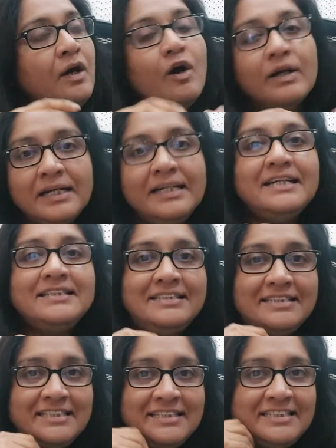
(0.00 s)

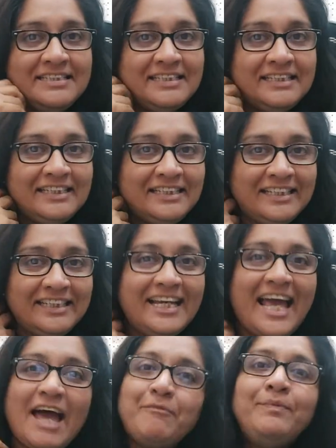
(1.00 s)
occurrences
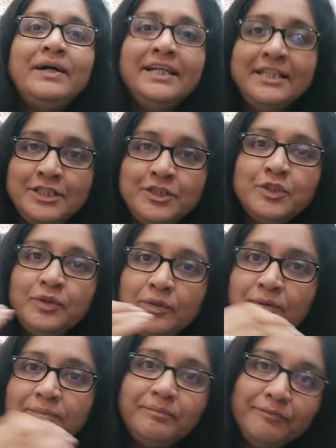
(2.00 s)
happen
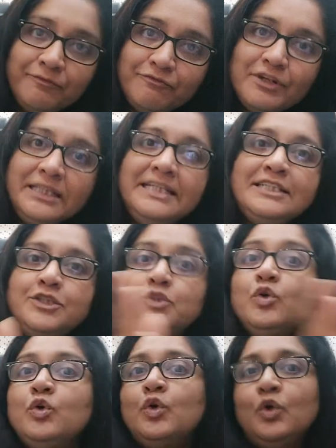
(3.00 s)
for this
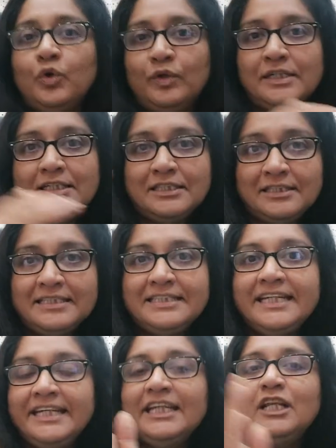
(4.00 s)
to grow, the
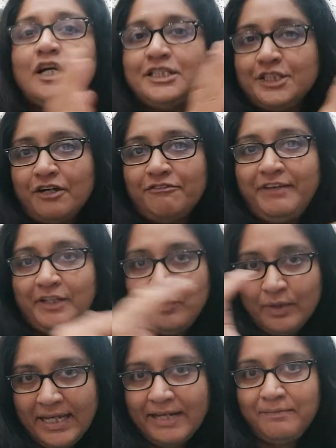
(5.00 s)
genealogy of it
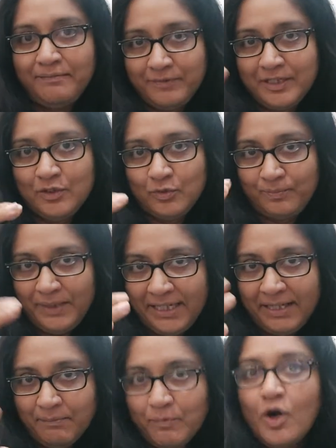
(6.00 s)
to get to
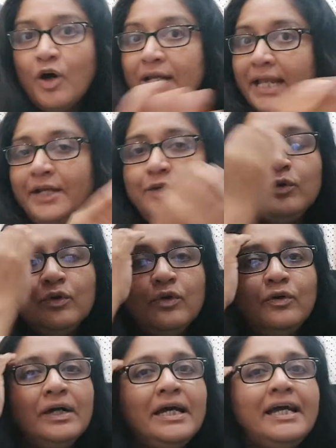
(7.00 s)
be born and to
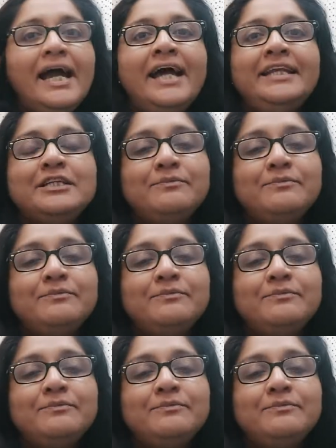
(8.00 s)
grow. And